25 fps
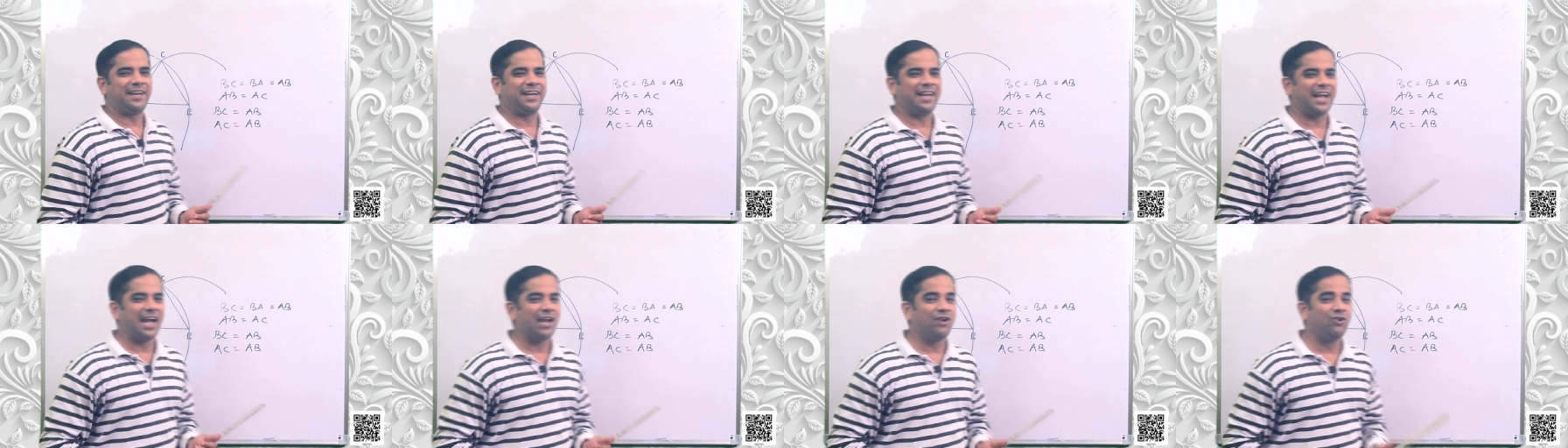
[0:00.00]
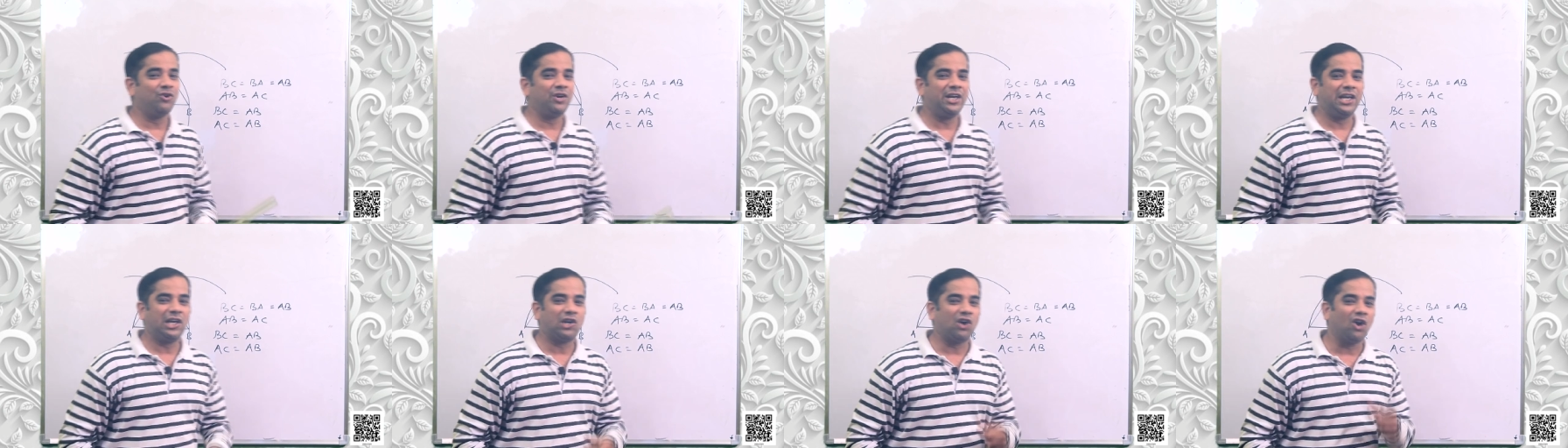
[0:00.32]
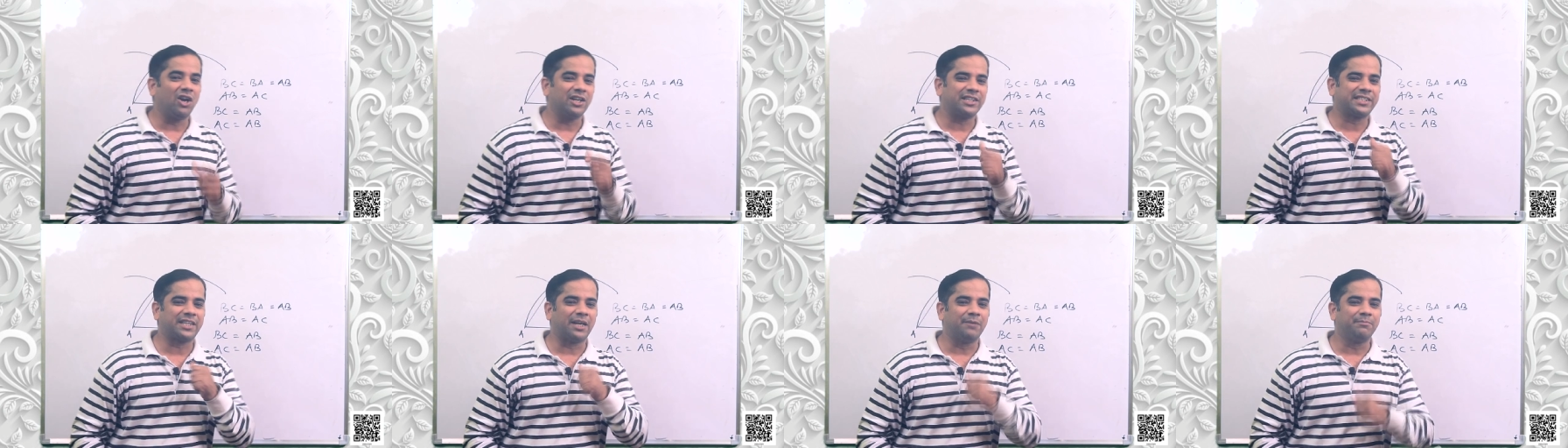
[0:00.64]
Can you
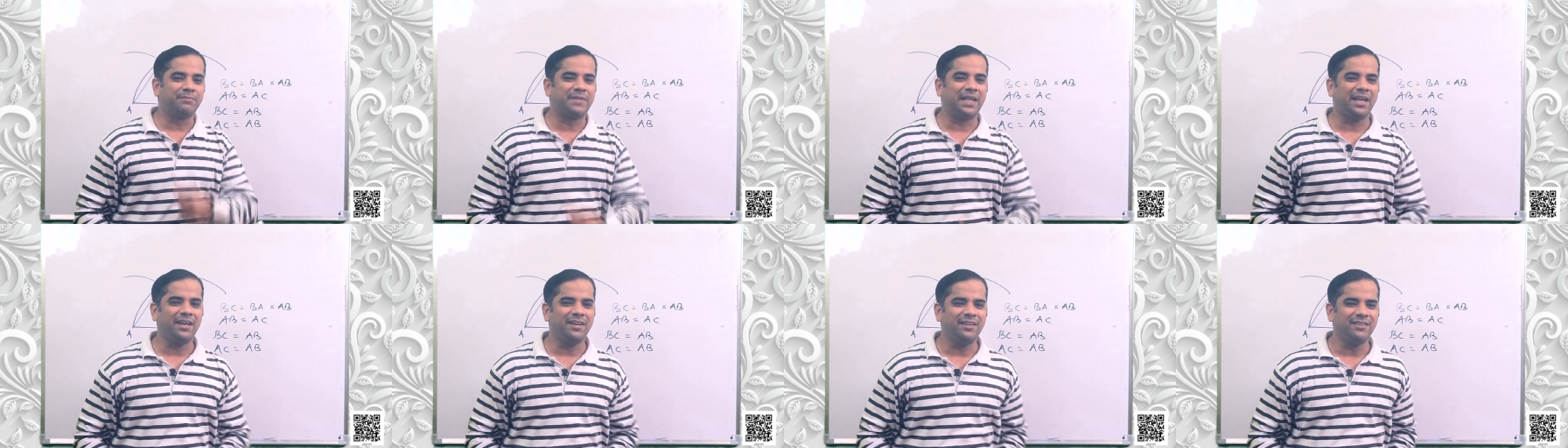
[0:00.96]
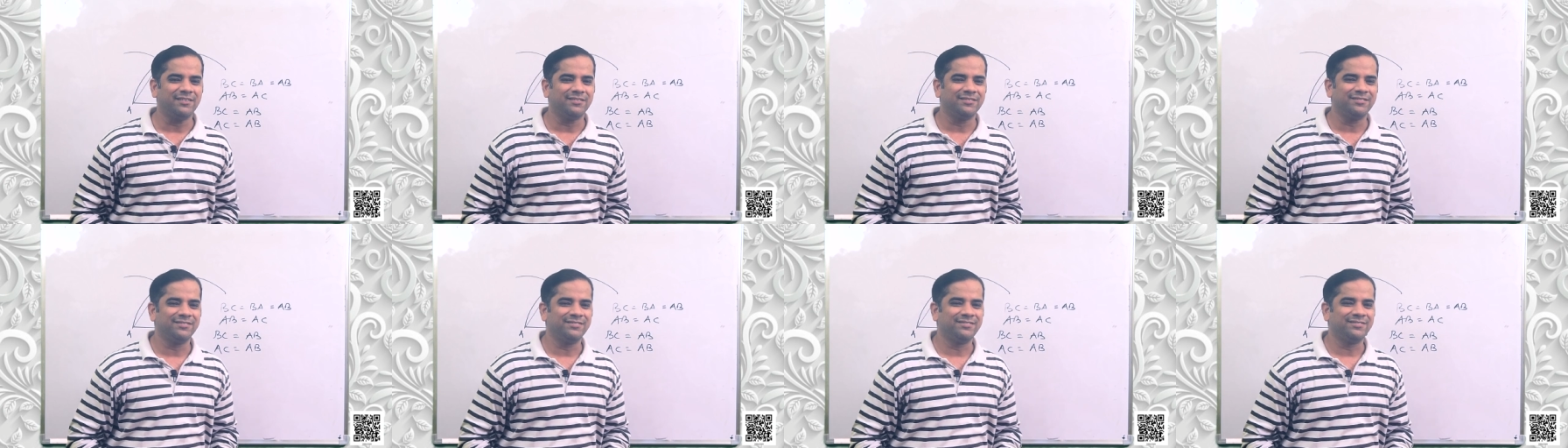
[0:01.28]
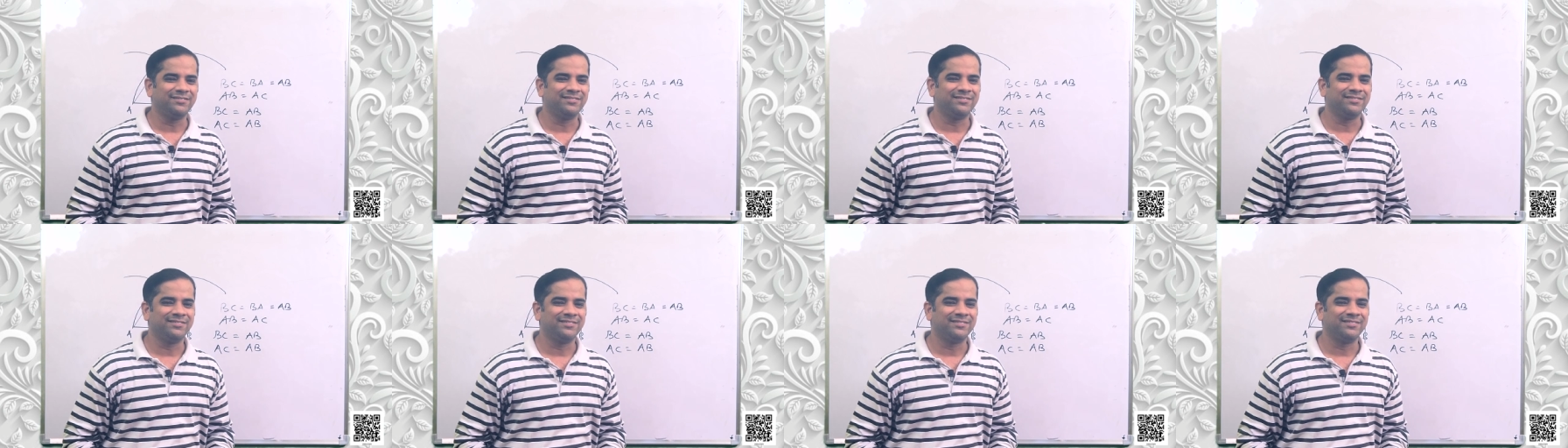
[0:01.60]
recall something?
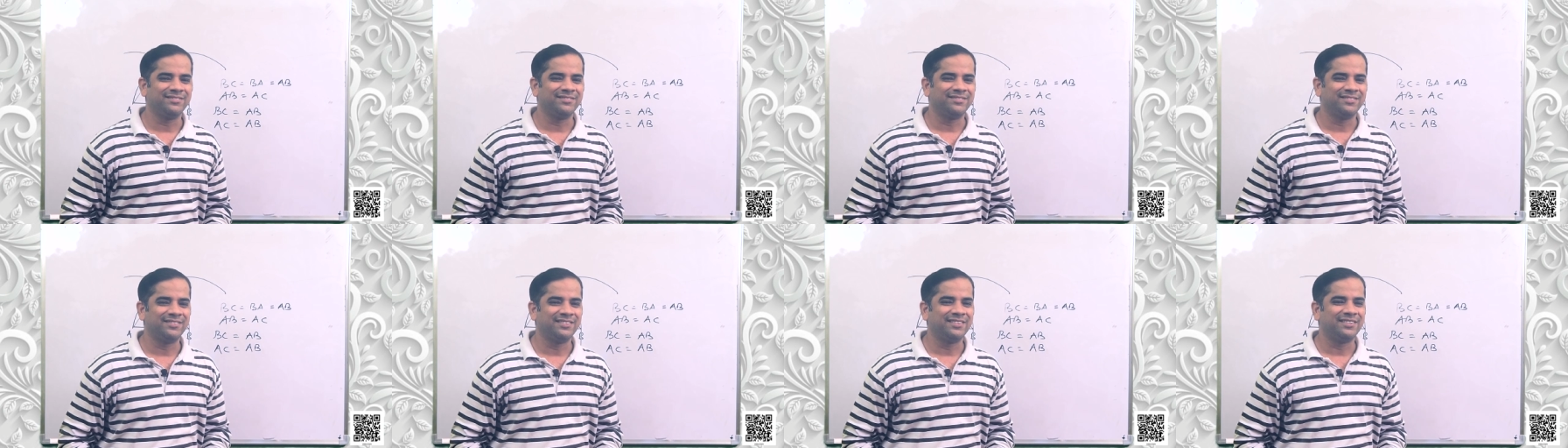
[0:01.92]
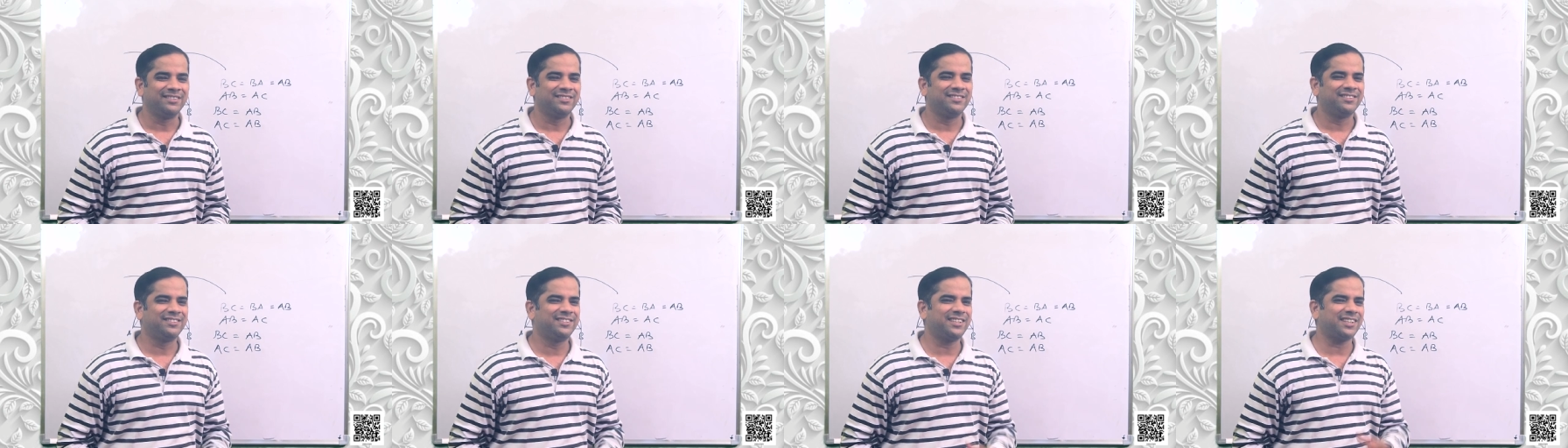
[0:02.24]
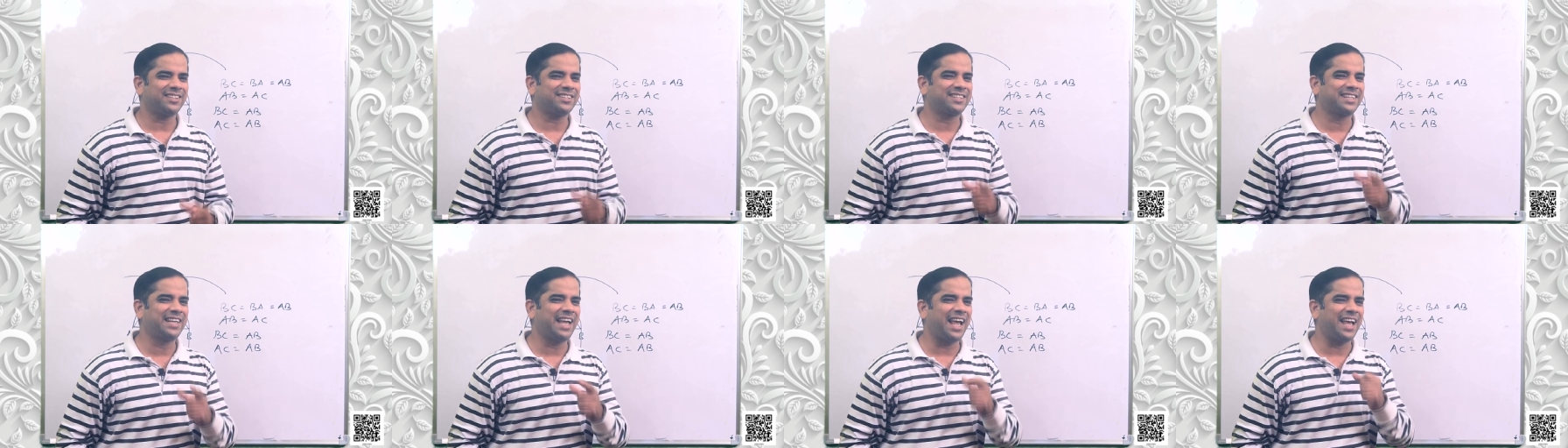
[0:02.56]

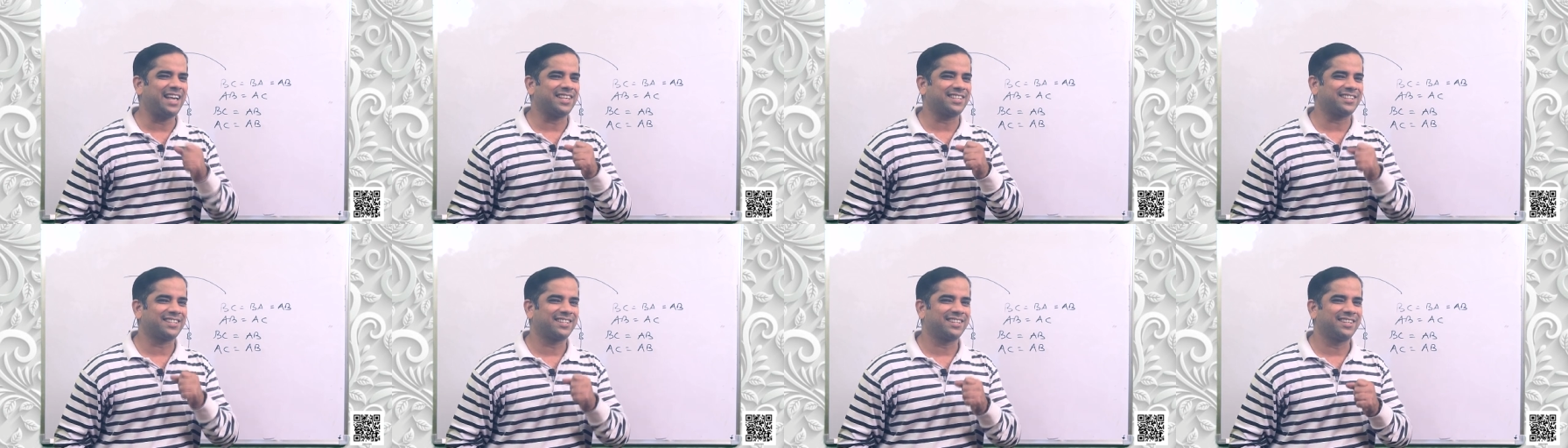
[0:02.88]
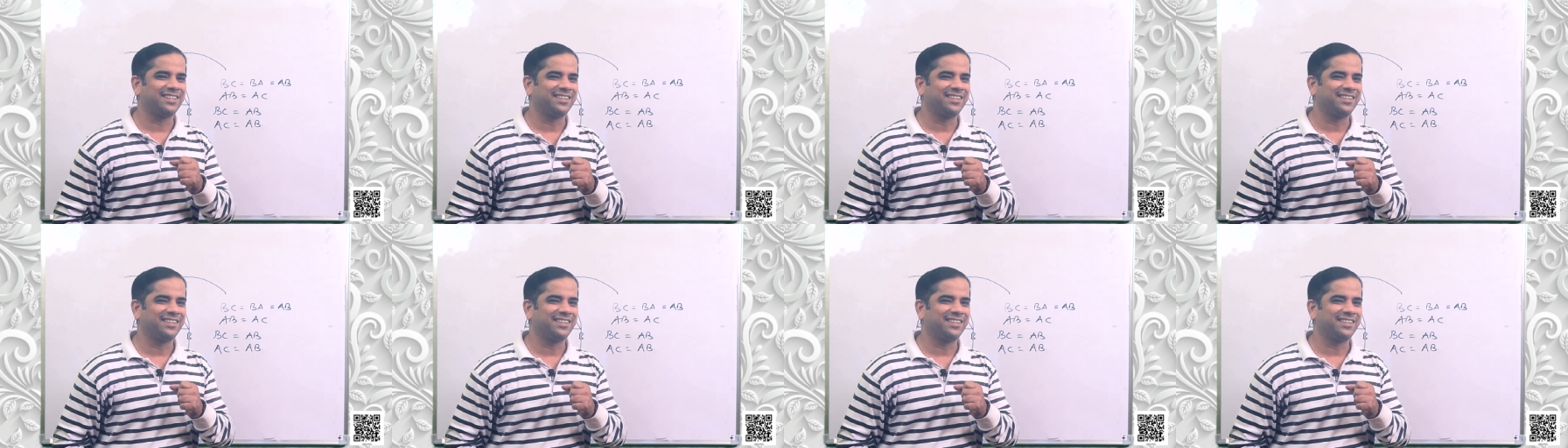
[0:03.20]
Just guess.